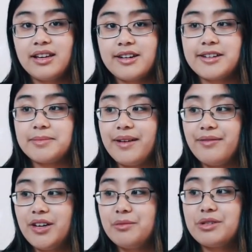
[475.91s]
because my
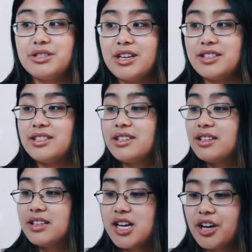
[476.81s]
feed was just
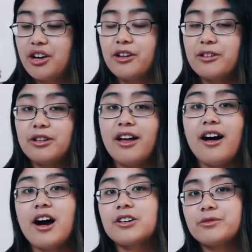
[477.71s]

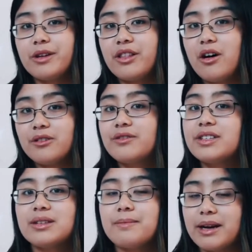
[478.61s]
clogged with all of
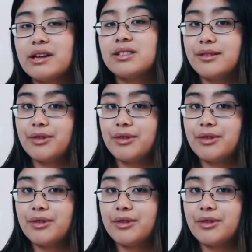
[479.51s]
these embarrassing